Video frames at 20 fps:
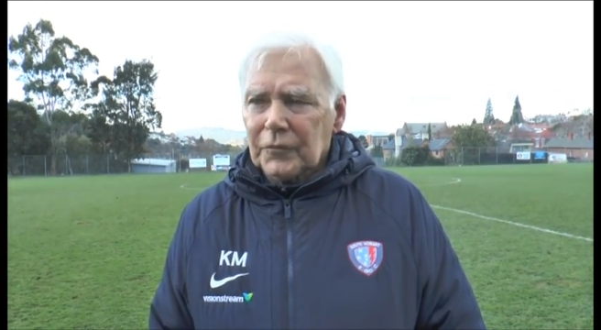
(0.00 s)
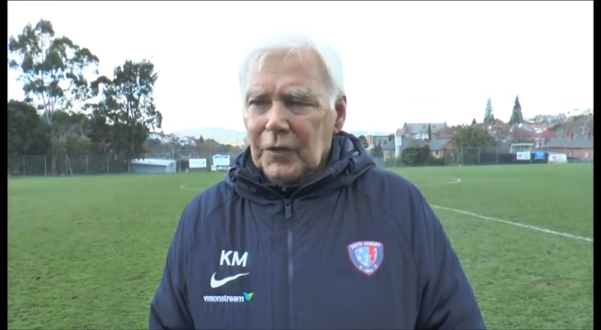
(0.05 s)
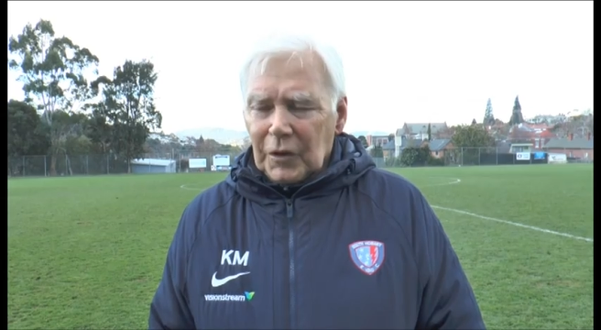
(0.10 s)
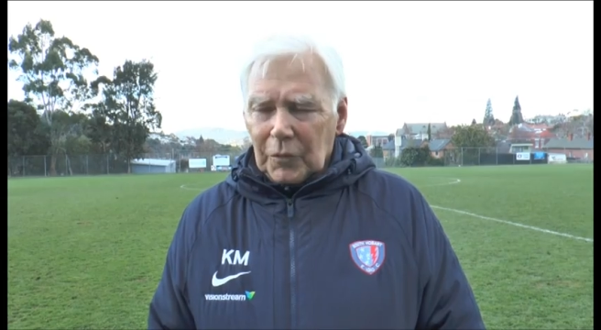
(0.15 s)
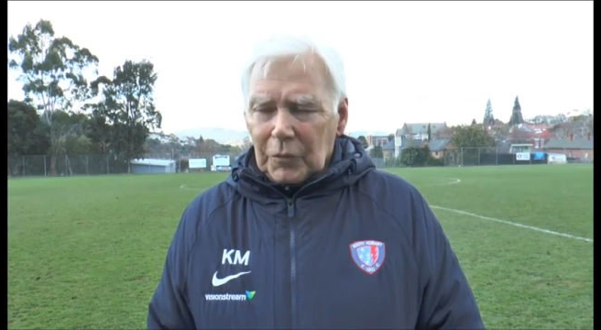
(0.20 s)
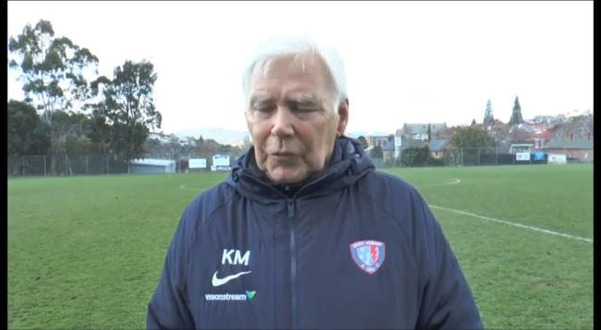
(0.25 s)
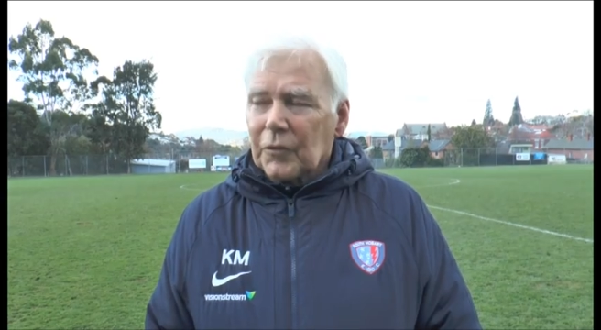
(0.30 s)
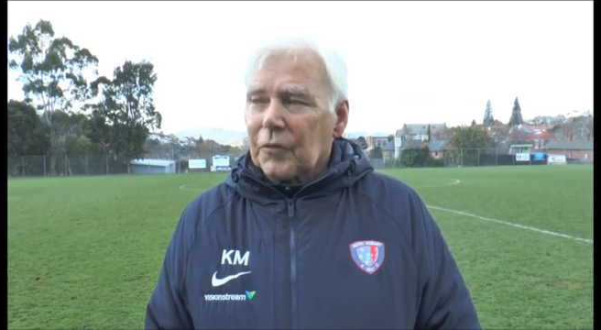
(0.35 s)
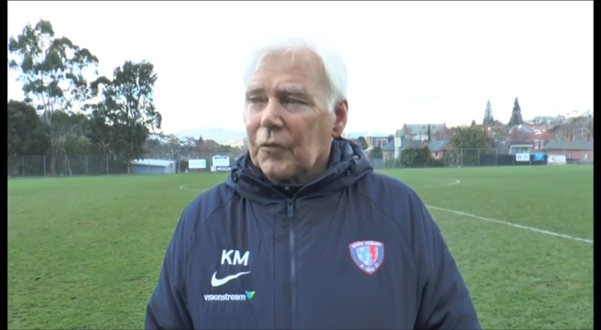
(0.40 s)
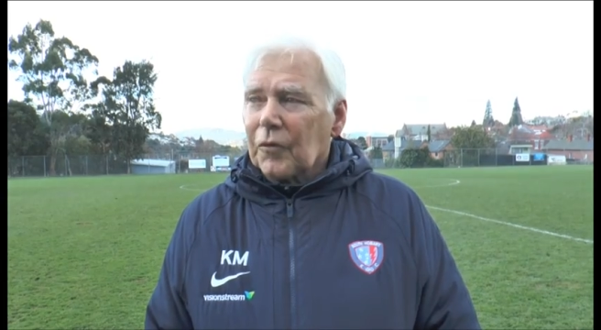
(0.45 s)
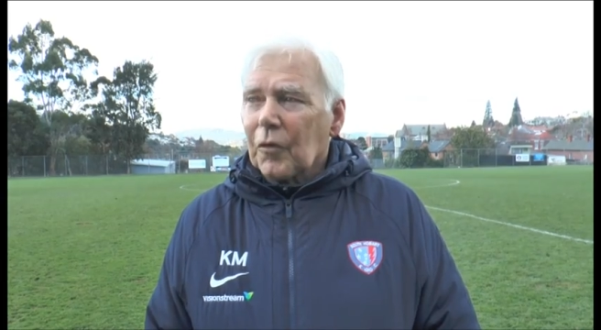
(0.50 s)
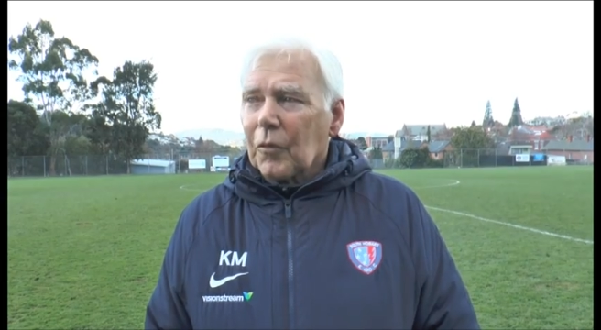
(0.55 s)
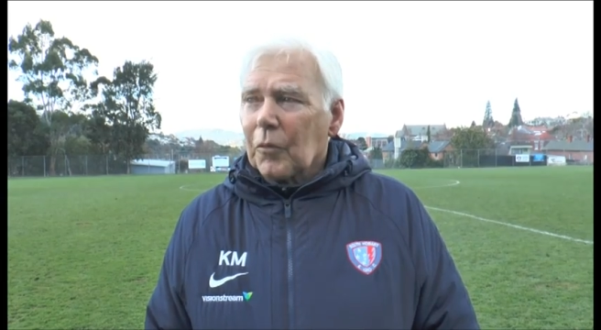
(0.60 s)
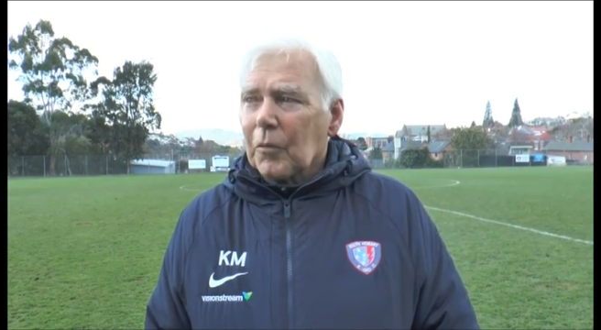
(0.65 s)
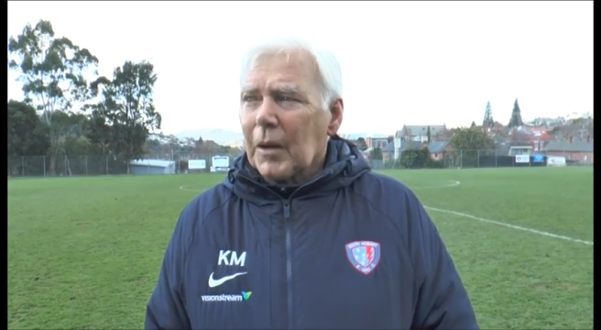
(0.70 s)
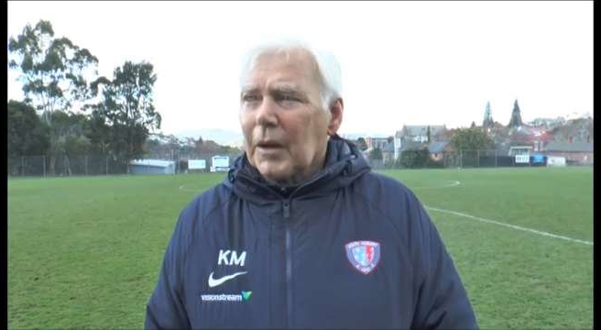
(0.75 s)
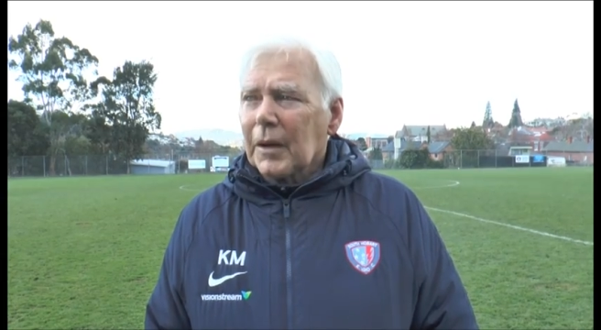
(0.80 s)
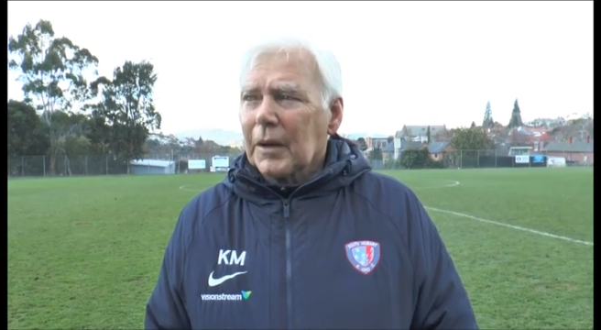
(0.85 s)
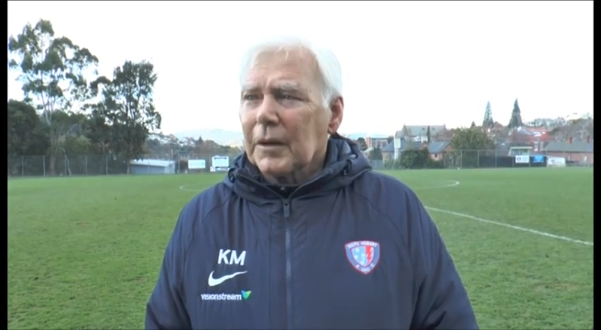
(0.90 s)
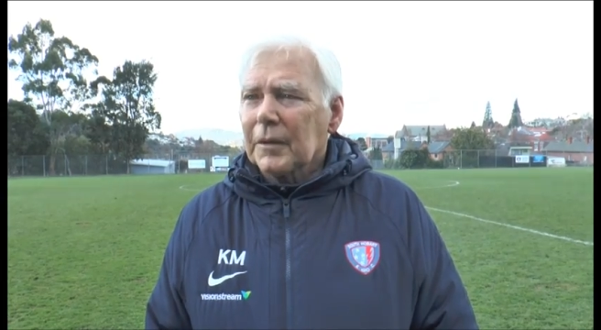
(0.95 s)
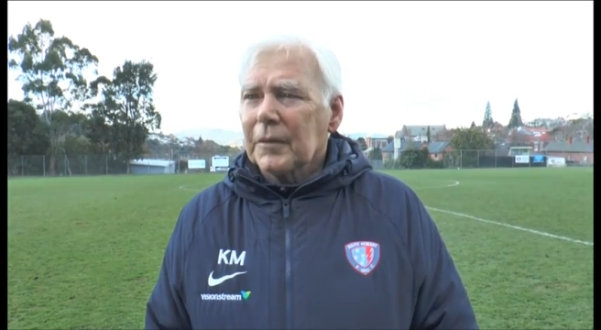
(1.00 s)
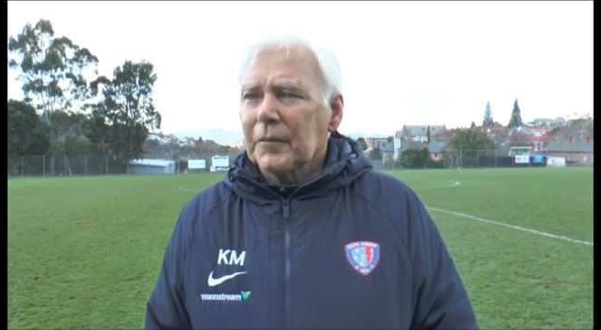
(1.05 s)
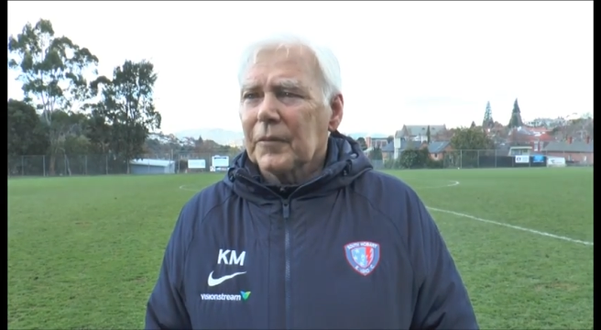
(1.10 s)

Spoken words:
He was a fullback.